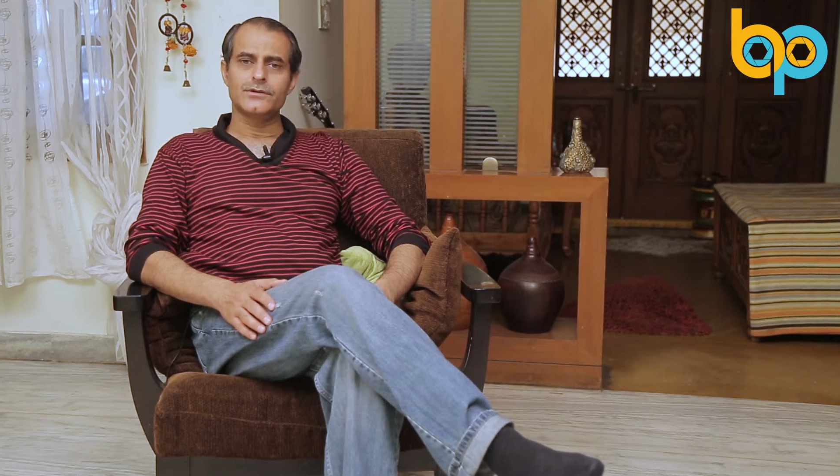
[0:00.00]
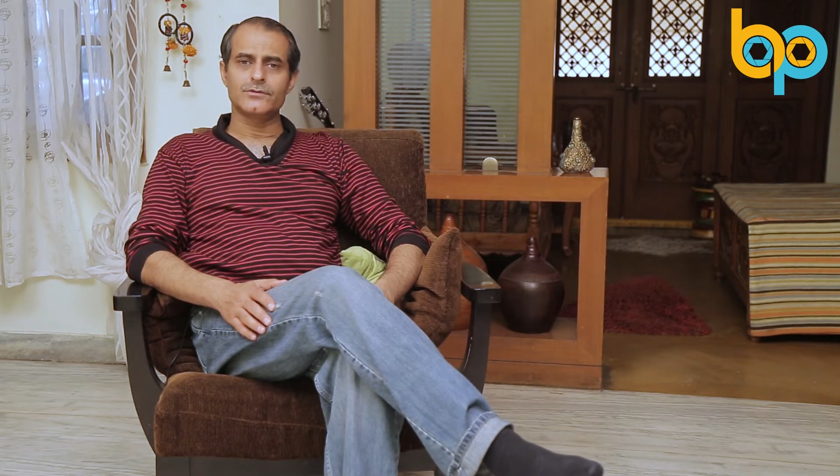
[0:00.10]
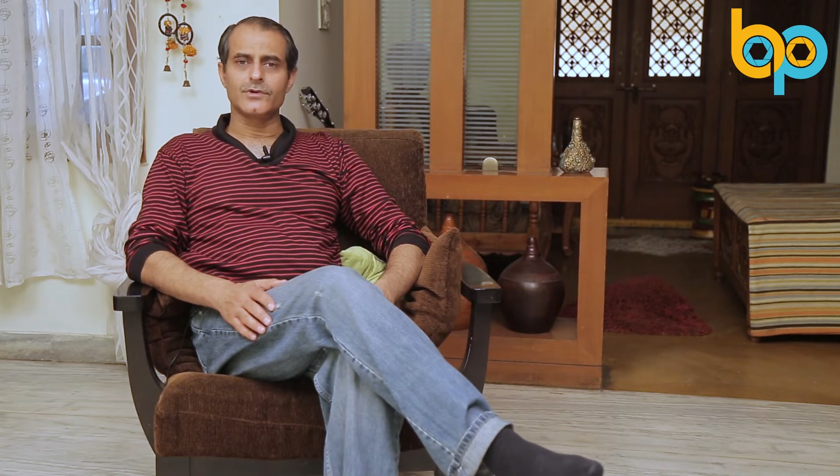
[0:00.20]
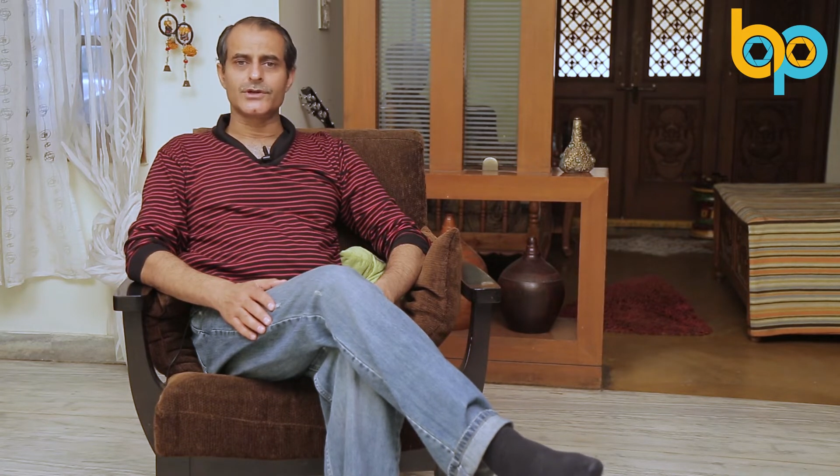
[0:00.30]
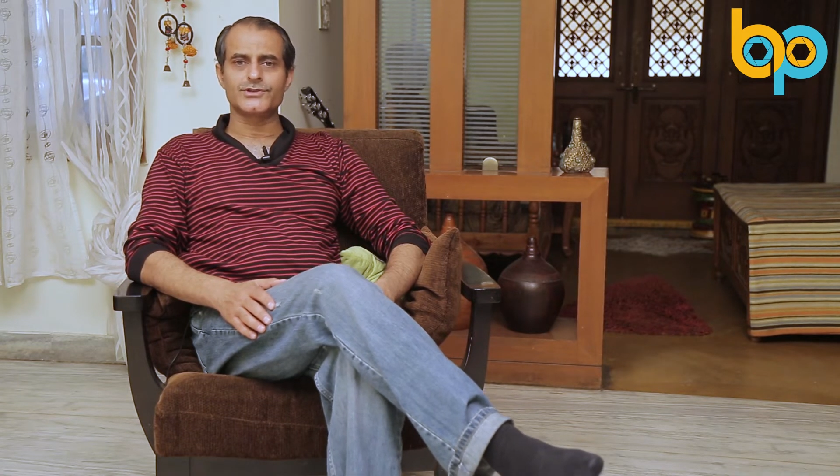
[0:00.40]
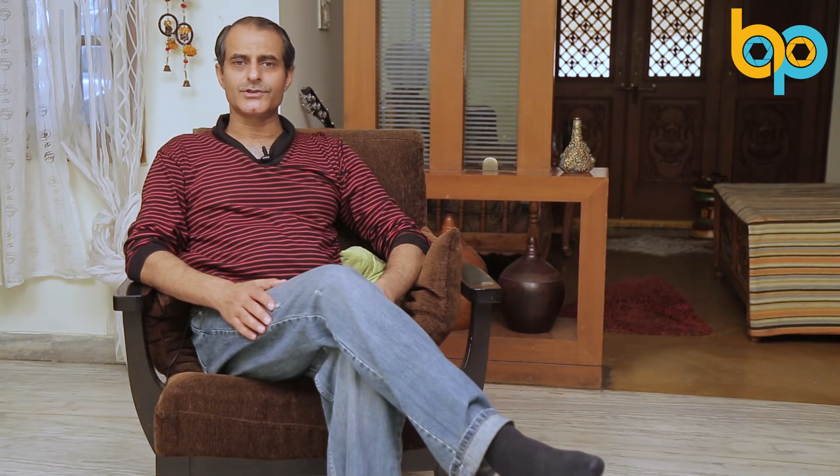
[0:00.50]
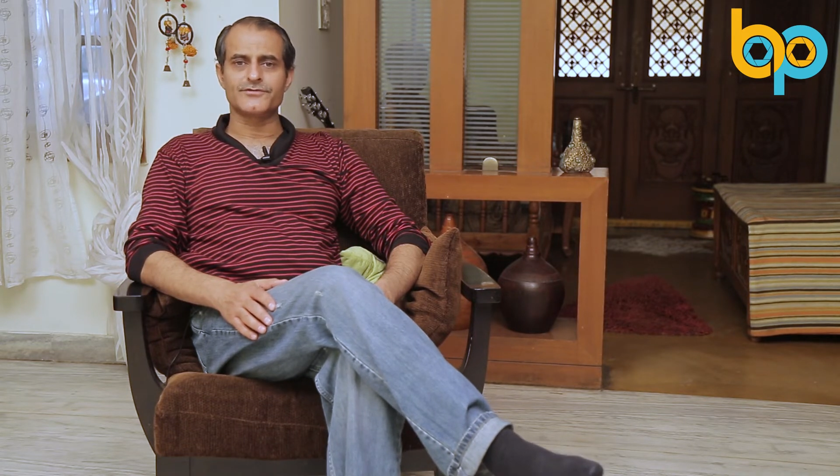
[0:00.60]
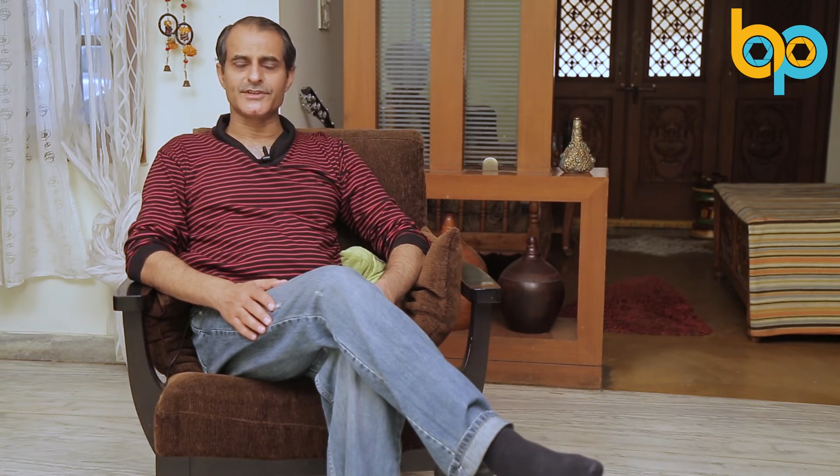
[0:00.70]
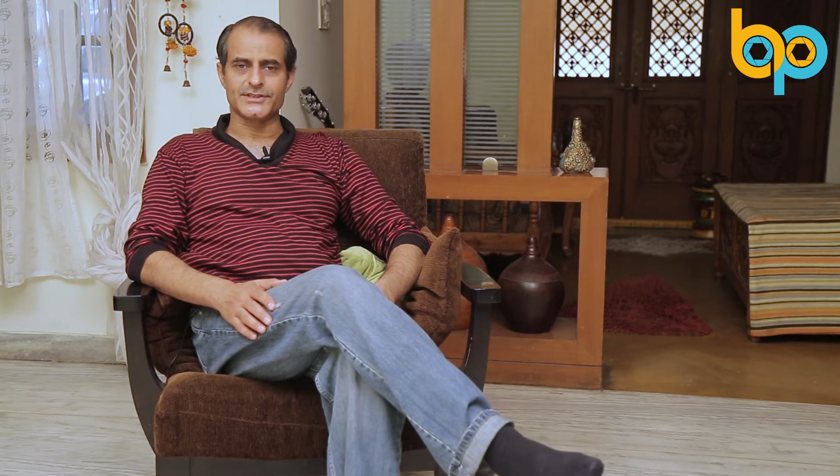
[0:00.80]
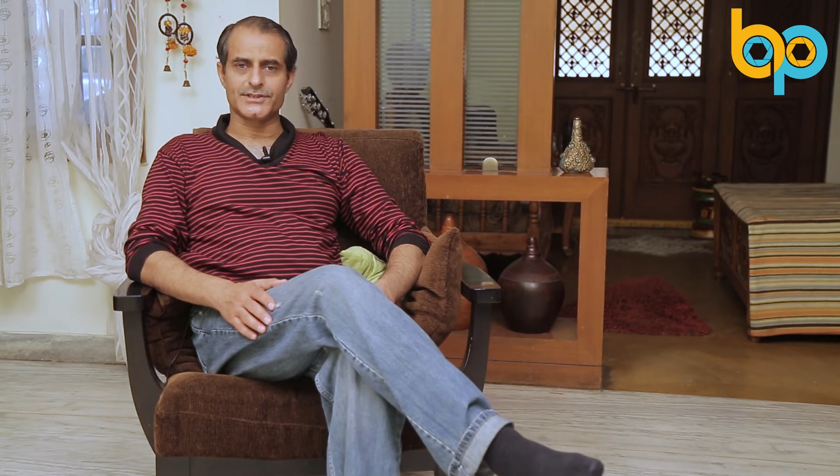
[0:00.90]
to wash your
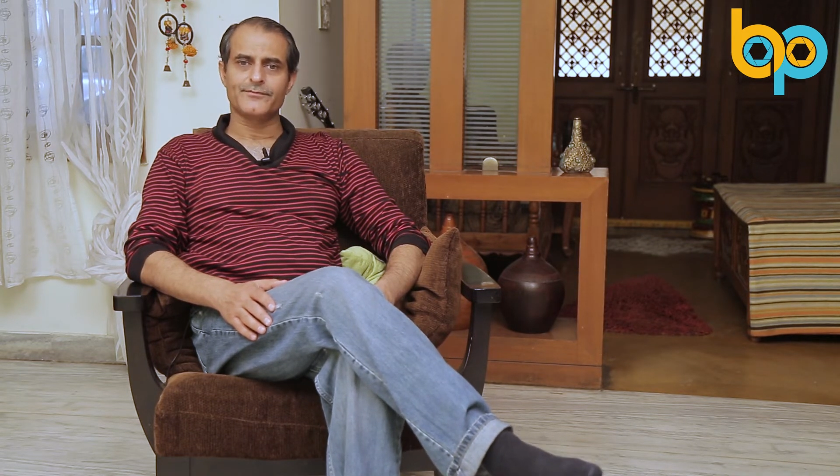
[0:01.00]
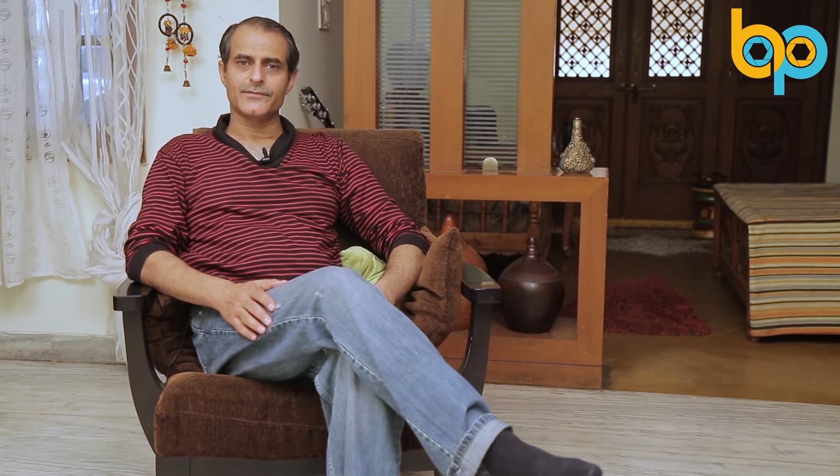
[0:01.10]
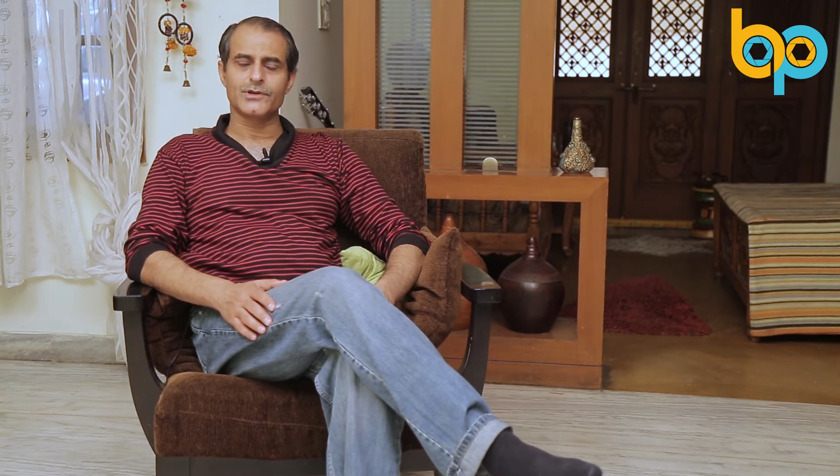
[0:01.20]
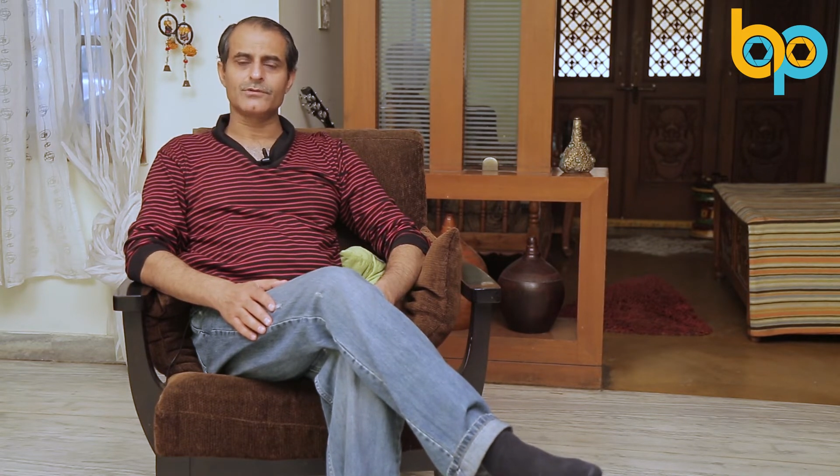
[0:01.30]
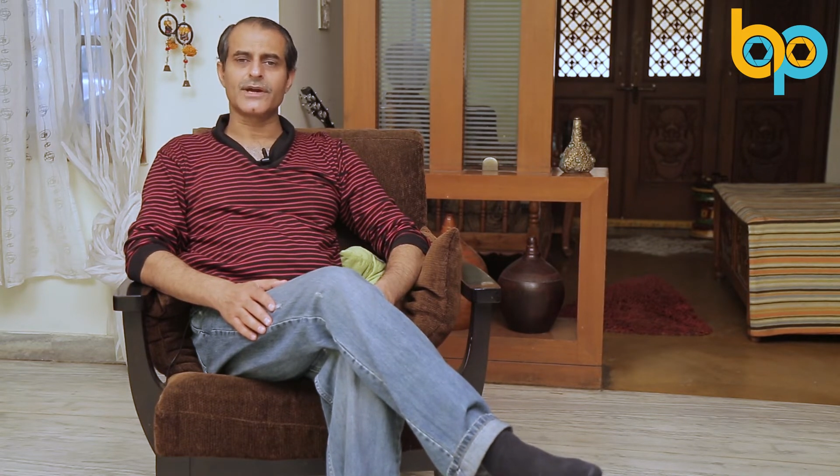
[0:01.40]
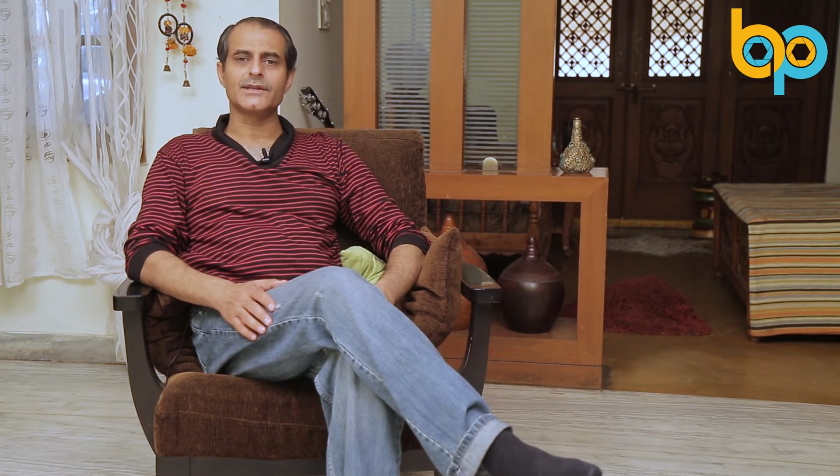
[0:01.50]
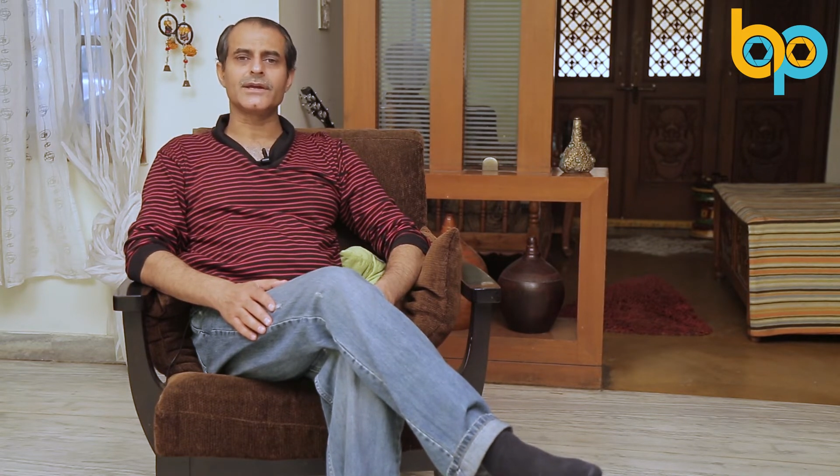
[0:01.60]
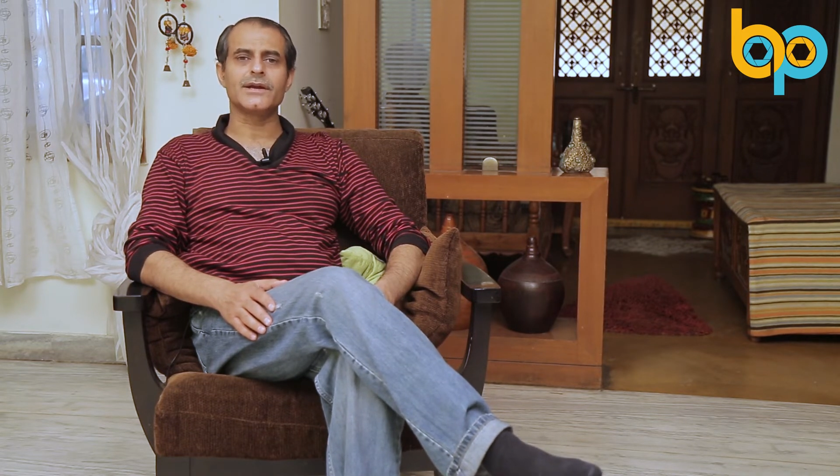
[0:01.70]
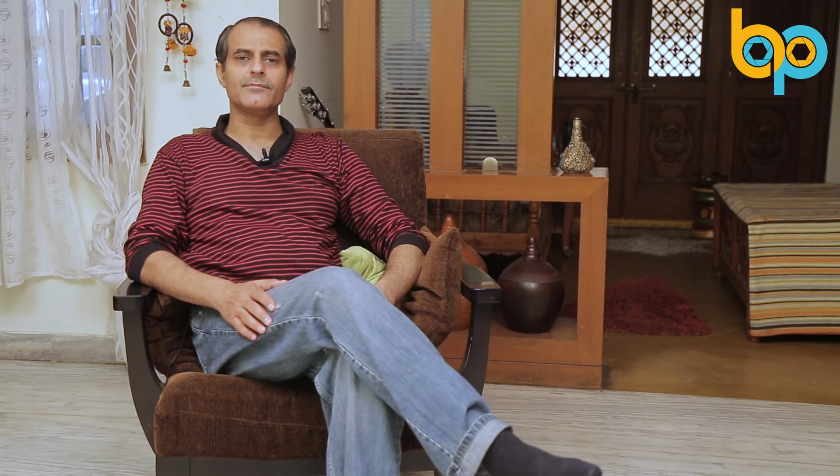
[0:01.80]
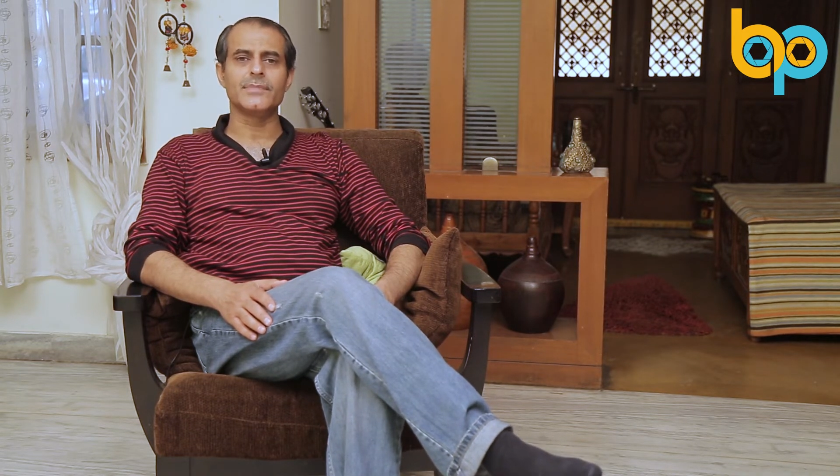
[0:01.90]
feet. You can
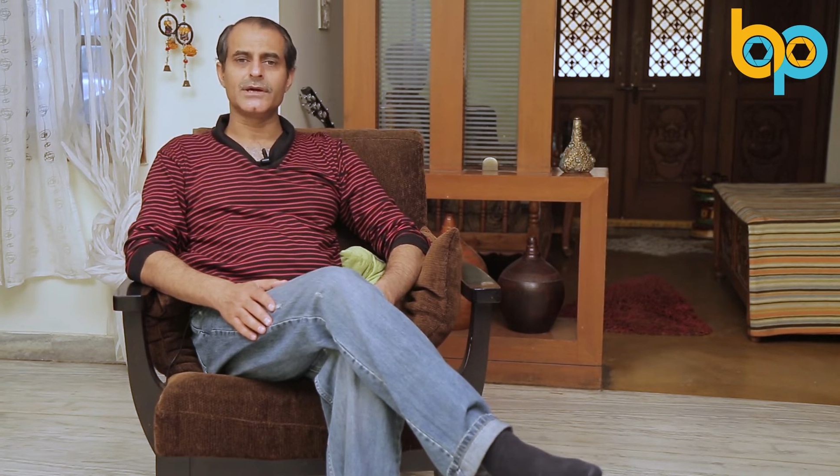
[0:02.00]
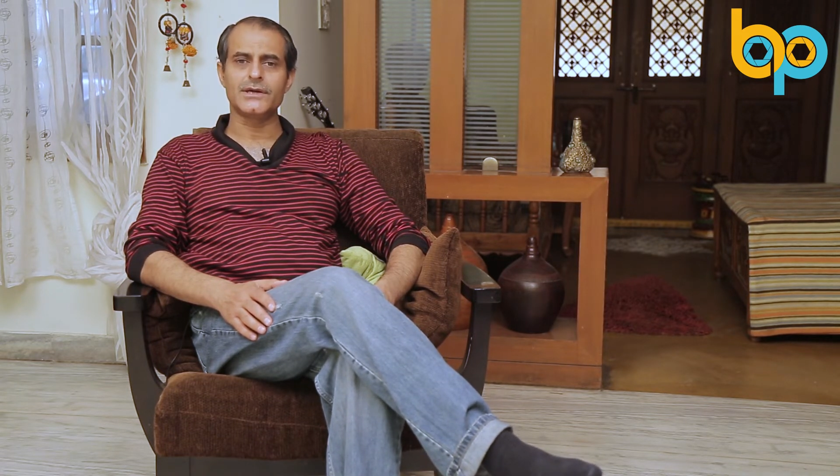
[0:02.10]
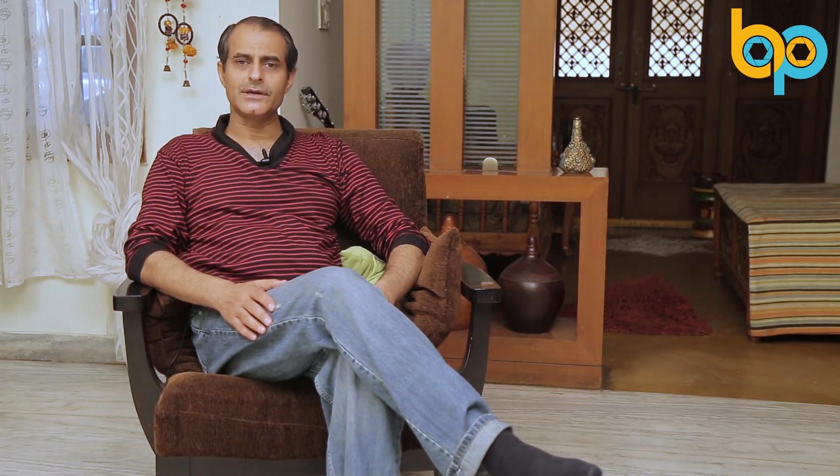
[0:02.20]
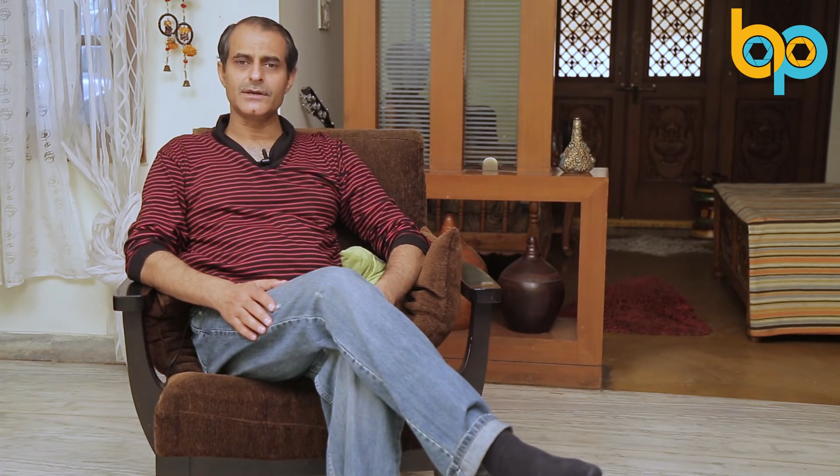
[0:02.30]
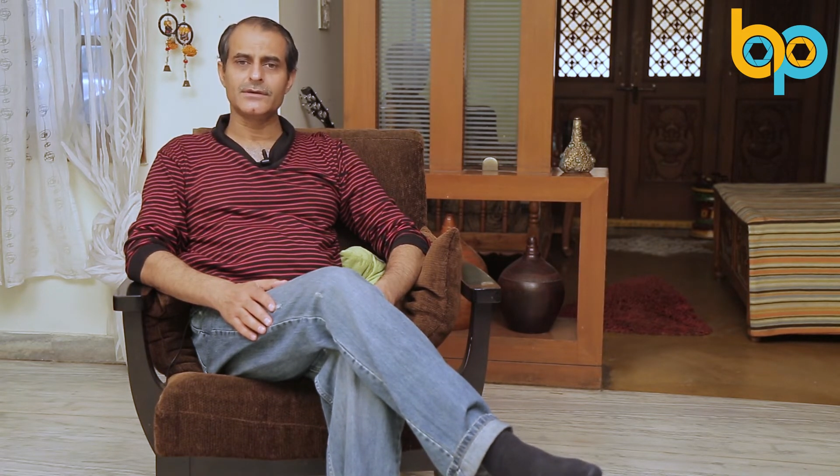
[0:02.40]
get burnt